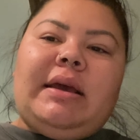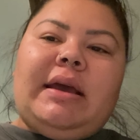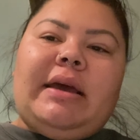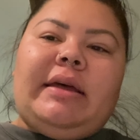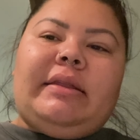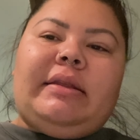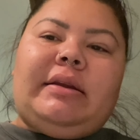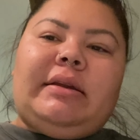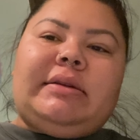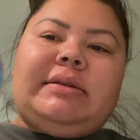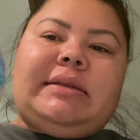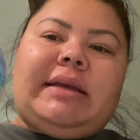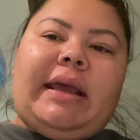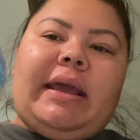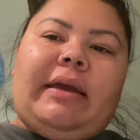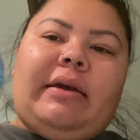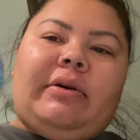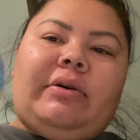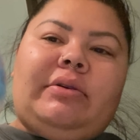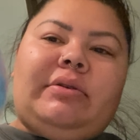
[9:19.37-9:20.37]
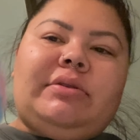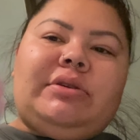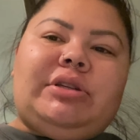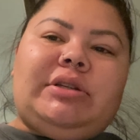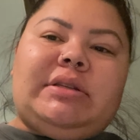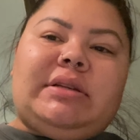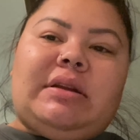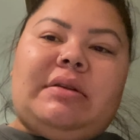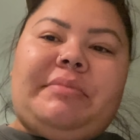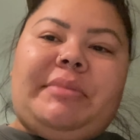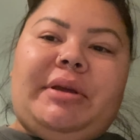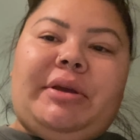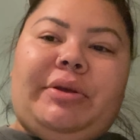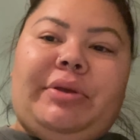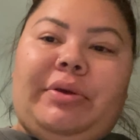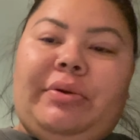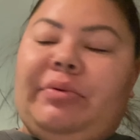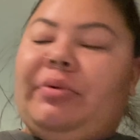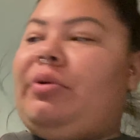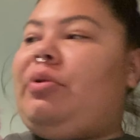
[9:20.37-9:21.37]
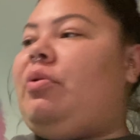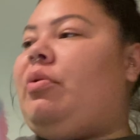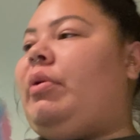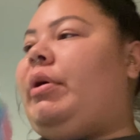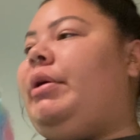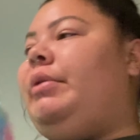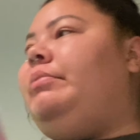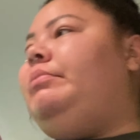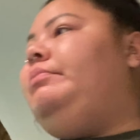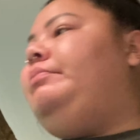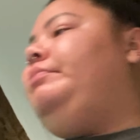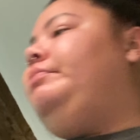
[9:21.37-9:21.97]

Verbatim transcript: and then a tail. She's gonna be a unicorn.